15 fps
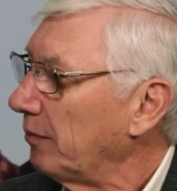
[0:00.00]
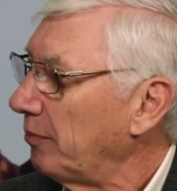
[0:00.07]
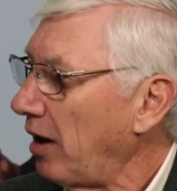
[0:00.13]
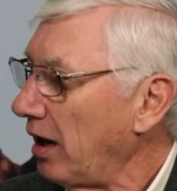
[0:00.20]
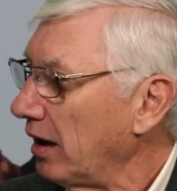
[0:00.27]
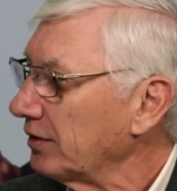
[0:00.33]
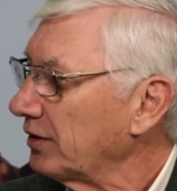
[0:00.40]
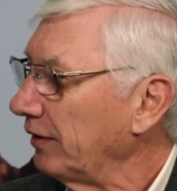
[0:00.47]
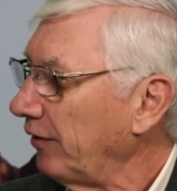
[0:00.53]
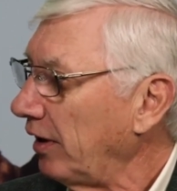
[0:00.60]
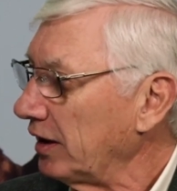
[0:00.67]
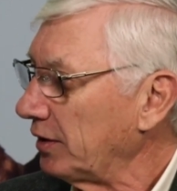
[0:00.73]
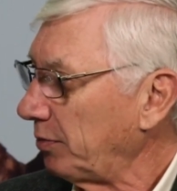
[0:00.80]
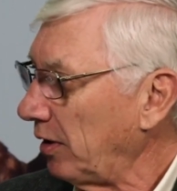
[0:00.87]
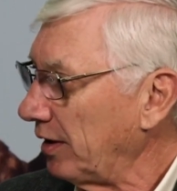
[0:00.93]
Policy
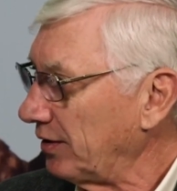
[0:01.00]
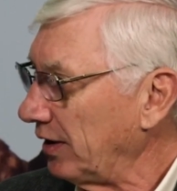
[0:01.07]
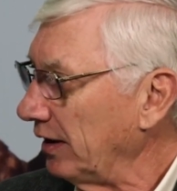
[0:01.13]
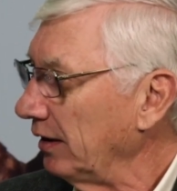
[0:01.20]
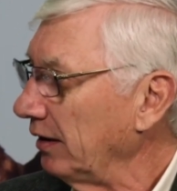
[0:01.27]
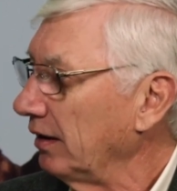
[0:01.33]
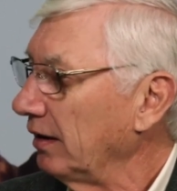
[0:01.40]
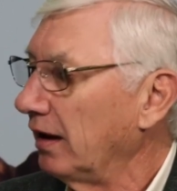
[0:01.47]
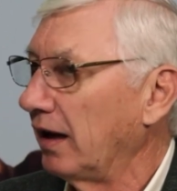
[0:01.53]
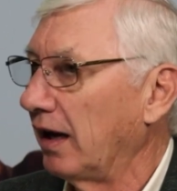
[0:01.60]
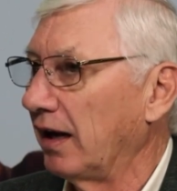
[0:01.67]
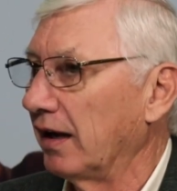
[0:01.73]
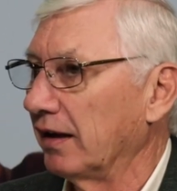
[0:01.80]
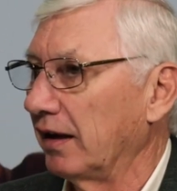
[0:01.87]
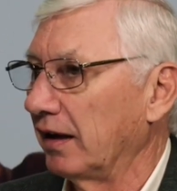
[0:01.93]
Vice President,
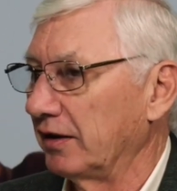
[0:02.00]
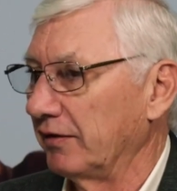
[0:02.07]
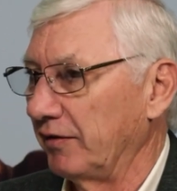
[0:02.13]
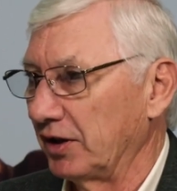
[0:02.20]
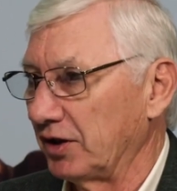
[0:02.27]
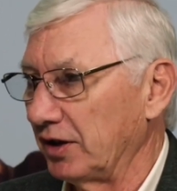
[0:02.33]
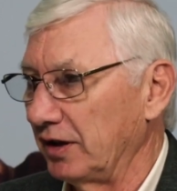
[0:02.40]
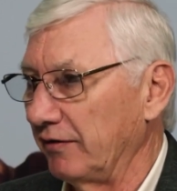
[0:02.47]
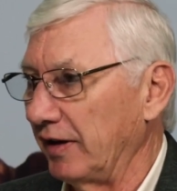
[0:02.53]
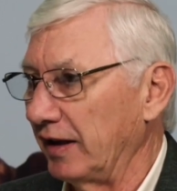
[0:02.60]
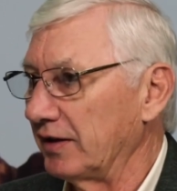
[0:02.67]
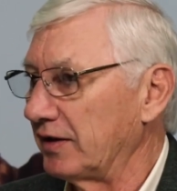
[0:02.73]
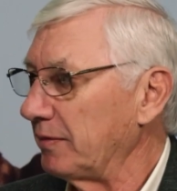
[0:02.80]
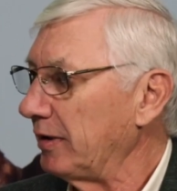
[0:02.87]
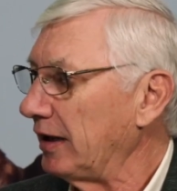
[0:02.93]
a division of
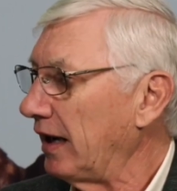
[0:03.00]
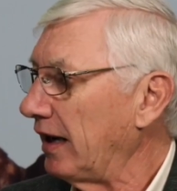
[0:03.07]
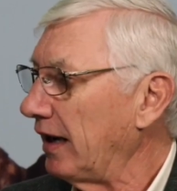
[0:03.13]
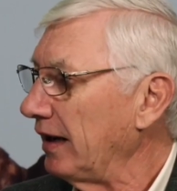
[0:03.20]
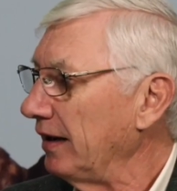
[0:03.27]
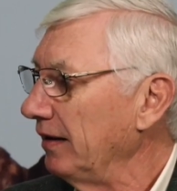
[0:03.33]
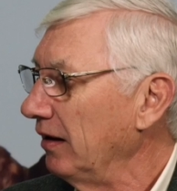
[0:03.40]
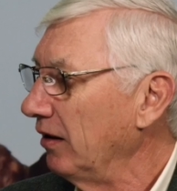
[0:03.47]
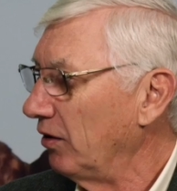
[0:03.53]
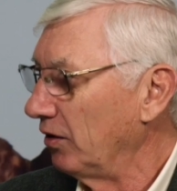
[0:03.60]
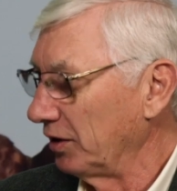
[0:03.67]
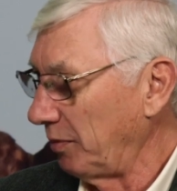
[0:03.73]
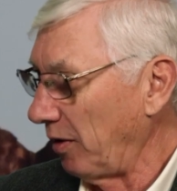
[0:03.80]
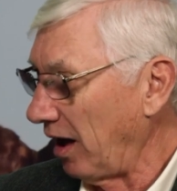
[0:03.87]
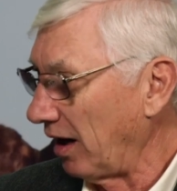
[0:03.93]
NCBA on
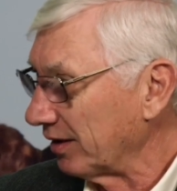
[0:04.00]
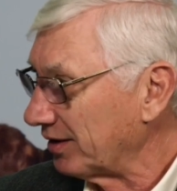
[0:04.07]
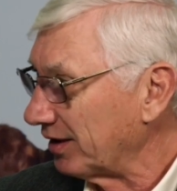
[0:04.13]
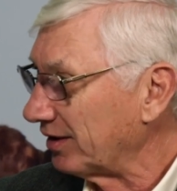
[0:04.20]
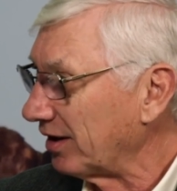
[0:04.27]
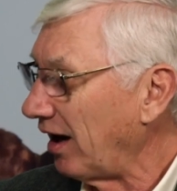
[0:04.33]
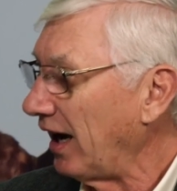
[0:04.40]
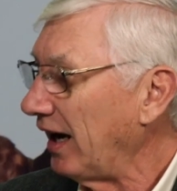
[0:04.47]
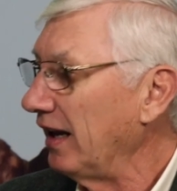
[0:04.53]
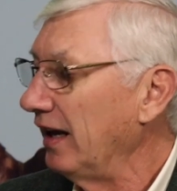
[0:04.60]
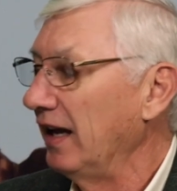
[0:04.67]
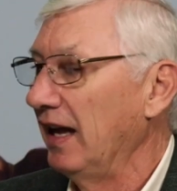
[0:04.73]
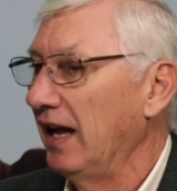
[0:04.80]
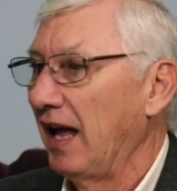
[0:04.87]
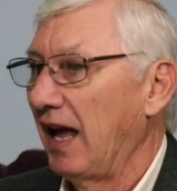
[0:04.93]
the policy side.
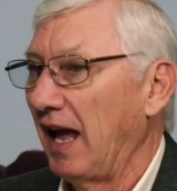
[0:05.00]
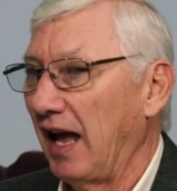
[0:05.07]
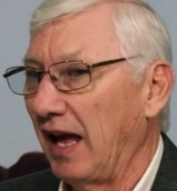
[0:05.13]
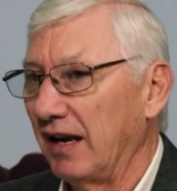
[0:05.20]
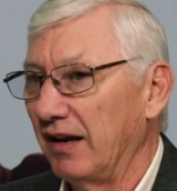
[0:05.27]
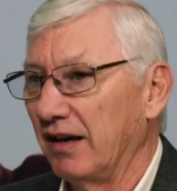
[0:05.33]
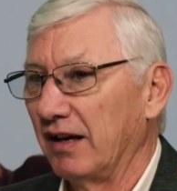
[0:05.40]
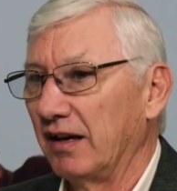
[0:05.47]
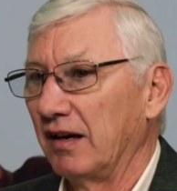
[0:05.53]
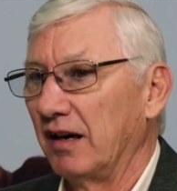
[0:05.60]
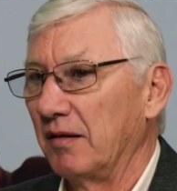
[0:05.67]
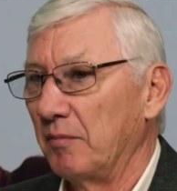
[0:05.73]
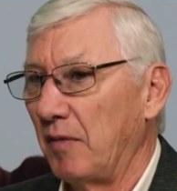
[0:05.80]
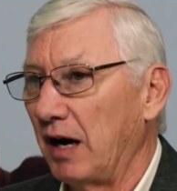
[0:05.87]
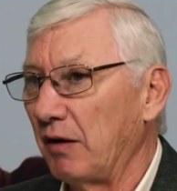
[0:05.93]
And
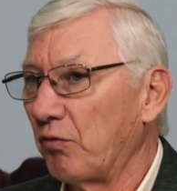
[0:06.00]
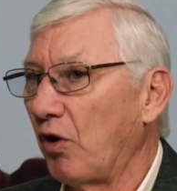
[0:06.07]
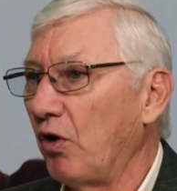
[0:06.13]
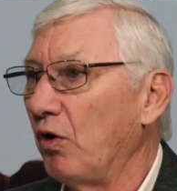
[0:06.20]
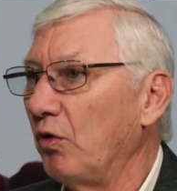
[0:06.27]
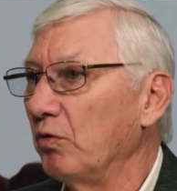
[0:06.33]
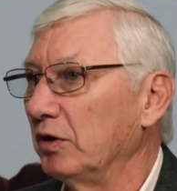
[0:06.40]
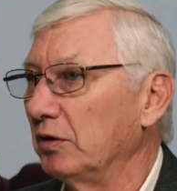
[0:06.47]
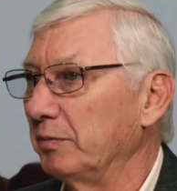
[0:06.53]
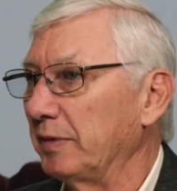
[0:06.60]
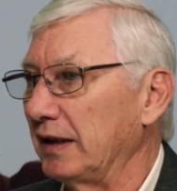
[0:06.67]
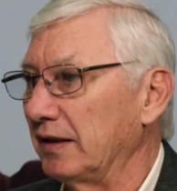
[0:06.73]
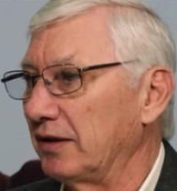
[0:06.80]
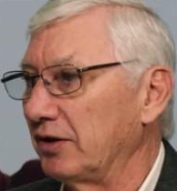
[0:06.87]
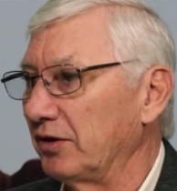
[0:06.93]
my role will
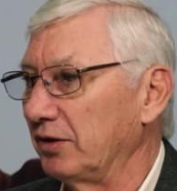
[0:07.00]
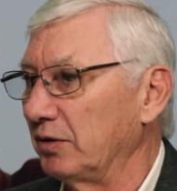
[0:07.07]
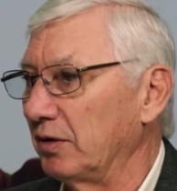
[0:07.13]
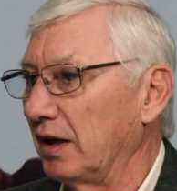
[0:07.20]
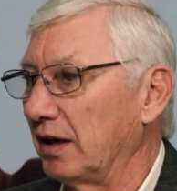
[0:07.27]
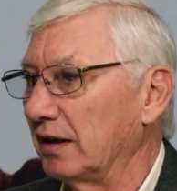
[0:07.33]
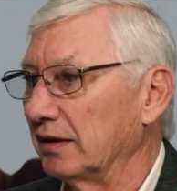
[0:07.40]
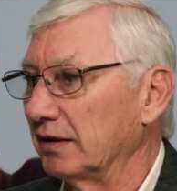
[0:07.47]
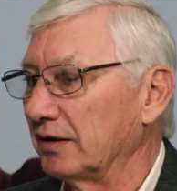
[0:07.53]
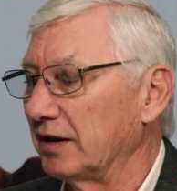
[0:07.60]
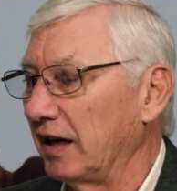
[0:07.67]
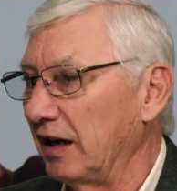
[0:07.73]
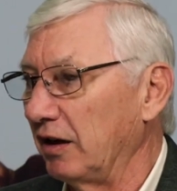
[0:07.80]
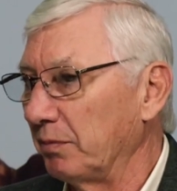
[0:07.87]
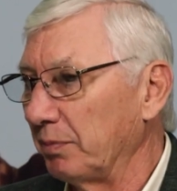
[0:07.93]
be to
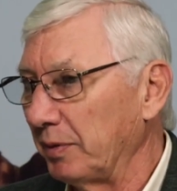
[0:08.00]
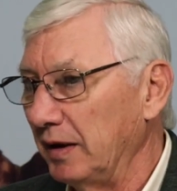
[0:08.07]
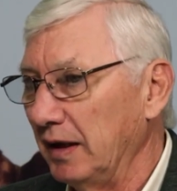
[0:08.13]
help